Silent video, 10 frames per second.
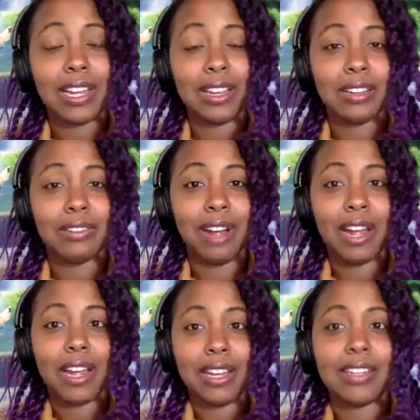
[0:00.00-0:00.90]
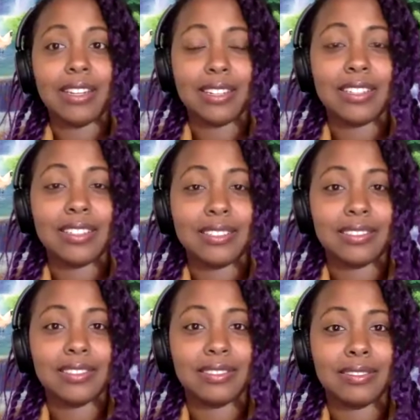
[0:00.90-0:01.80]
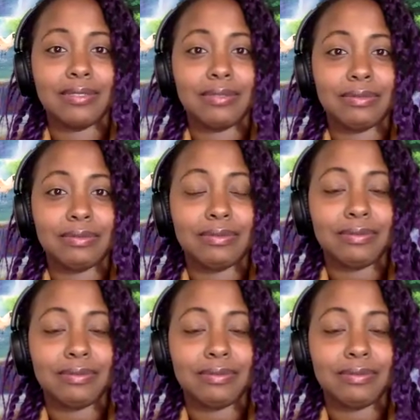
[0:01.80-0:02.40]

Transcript: and roles right. they're necessary